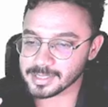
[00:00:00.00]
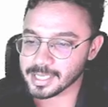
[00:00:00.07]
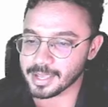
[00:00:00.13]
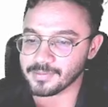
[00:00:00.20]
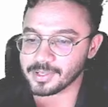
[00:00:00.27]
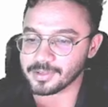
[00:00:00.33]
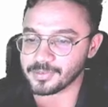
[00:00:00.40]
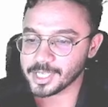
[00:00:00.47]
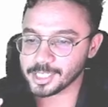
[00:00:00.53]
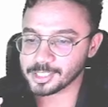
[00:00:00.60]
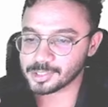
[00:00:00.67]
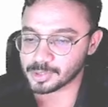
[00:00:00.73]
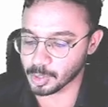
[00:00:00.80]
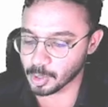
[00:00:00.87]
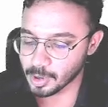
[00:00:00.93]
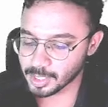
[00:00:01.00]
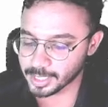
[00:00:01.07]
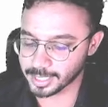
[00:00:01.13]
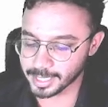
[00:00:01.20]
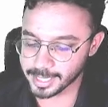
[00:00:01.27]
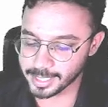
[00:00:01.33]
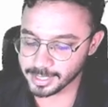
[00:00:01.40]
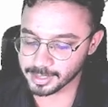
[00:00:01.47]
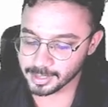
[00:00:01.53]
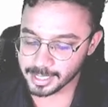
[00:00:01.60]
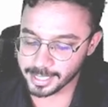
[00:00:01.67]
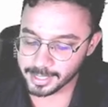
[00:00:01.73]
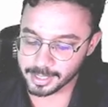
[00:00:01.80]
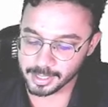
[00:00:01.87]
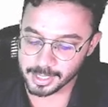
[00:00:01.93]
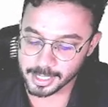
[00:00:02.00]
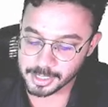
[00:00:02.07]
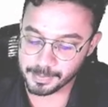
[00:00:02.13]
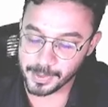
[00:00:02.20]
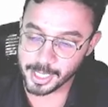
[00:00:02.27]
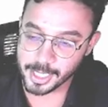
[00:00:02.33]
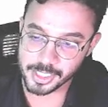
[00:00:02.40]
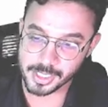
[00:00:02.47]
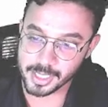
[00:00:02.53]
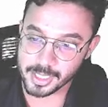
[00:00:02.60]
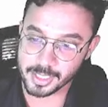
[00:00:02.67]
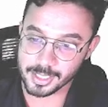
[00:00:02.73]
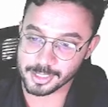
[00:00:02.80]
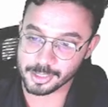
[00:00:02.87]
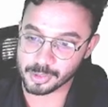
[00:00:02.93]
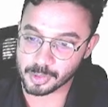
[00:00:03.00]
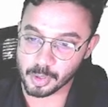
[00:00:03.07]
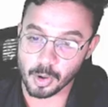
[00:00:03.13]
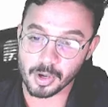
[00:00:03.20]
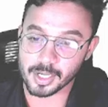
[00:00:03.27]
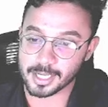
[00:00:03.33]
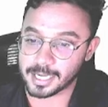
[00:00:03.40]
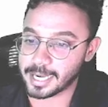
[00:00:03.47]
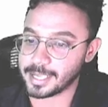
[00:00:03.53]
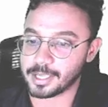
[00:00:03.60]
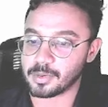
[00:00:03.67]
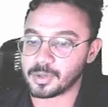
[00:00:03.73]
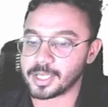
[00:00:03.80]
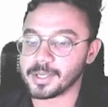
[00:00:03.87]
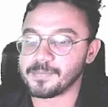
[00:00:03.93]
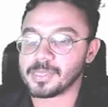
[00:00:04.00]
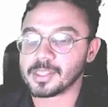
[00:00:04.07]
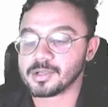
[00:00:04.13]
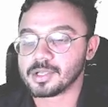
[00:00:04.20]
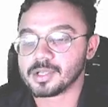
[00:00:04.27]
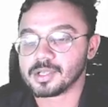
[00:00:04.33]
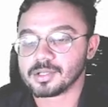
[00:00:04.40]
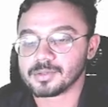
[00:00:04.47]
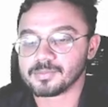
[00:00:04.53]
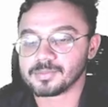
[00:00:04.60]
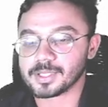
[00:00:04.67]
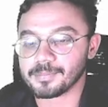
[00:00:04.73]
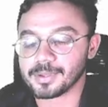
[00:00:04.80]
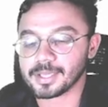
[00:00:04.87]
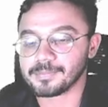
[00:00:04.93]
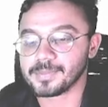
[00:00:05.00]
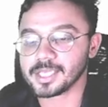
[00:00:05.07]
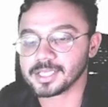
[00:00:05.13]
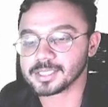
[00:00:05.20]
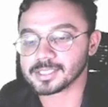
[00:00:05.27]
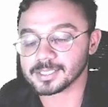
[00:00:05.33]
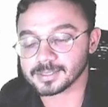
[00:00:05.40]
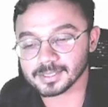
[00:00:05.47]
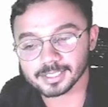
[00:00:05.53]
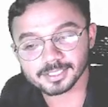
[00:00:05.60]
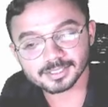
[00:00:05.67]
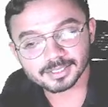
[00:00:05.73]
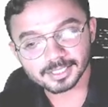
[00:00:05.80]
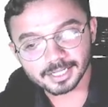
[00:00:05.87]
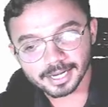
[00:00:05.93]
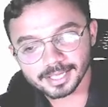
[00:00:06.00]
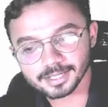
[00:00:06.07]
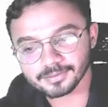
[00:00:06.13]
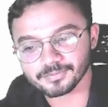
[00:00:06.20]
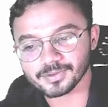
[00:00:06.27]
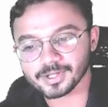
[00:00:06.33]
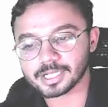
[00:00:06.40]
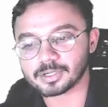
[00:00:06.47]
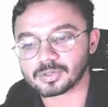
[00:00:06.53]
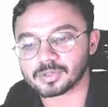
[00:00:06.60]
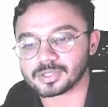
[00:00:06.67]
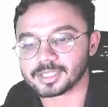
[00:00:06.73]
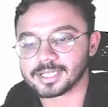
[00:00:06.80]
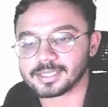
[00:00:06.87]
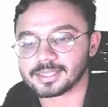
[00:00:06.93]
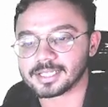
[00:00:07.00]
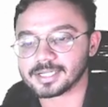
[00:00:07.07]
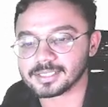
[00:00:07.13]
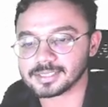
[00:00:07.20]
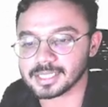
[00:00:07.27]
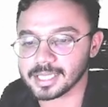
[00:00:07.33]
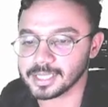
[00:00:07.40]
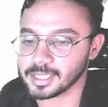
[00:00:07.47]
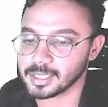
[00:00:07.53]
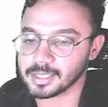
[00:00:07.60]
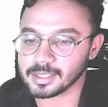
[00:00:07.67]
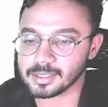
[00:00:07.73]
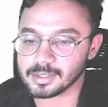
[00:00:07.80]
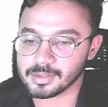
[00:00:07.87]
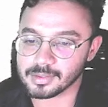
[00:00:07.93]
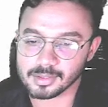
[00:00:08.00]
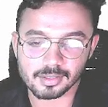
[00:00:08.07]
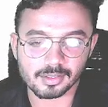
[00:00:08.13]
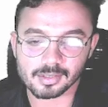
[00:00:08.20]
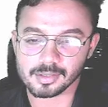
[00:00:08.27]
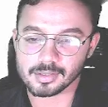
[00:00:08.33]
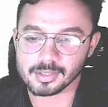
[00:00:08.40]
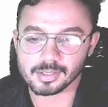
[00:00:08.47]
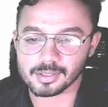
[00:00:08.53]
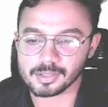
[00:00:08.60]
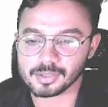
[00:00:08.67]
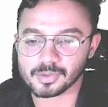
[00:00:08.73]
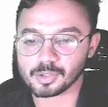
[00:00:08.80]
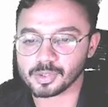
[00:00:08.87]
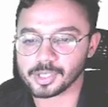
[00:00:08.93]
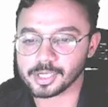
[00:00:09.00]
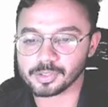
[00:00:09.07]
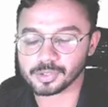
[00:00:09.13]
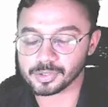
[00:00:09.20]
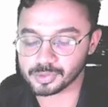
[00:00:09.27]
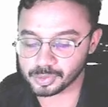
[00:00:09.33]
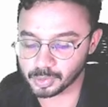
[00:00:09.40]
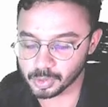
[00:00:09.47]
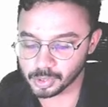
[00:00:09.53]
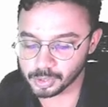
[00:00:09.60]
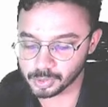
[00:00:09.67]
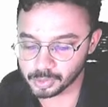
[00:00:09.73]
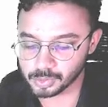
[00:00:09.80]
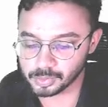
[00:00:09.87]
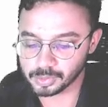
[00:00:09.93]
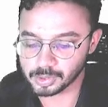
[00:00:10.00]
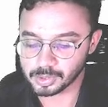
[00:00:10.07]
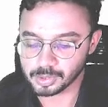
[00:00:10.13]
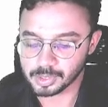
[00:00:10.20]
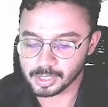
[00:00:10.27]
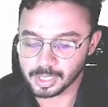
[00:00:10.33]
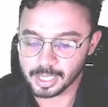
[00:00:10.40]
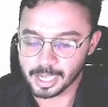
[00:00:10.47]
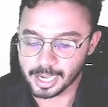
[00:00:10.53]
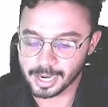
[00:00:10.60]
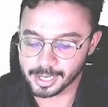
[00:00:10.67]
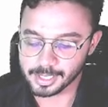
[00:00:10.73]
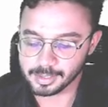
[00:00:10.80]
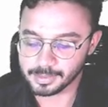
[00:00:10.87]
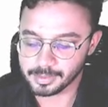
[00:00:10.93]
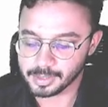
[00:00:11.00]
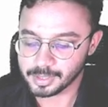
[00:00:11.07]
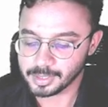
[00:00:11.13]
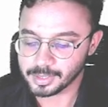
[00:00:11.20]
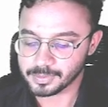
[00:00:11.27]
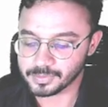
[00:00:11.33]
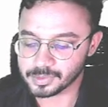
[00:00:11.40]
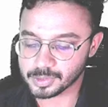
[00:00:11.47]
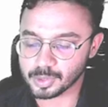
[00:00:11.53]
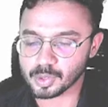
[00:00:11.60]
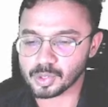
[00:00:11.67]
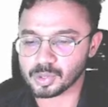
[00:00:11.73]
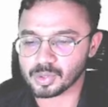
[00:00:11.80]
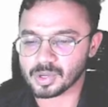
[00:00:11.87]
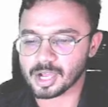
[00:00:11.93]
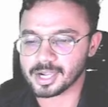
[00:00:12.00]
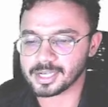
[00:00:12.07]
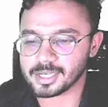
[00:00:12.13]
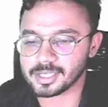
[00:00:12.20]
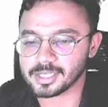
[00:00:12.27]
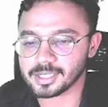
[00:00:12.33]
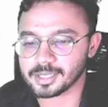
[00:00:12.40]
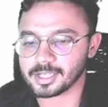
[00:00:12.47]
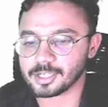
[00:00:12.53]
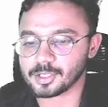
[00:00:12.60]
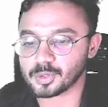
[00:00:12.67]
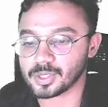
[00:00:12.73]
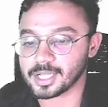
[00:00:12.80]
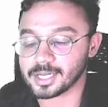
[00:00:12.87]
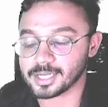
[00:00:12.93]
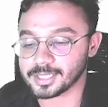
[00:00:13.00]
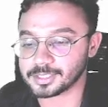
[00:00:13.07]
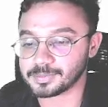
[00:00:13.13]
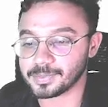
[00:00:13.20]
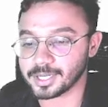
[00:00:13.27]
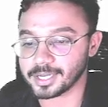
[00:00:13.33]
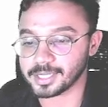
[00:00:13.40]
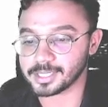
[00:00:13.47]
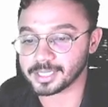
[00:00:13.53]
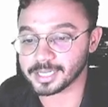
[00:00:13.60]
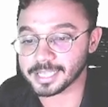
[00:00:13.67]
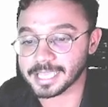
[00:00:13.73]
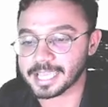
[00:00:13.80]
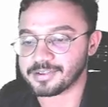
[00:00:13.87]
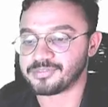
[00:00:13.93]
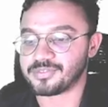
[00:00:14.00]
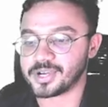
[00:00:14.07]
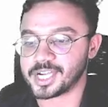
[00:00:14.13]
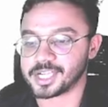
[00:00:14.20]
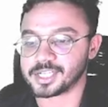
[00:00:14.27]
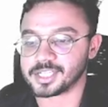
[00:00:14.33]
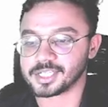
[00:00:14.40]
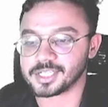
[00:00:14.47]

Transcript: having very strong cry, like respiration is strong cry. Okay, the baby is crying very good, then that is like you are going to give score 2. And slow and irregular respiratory effort,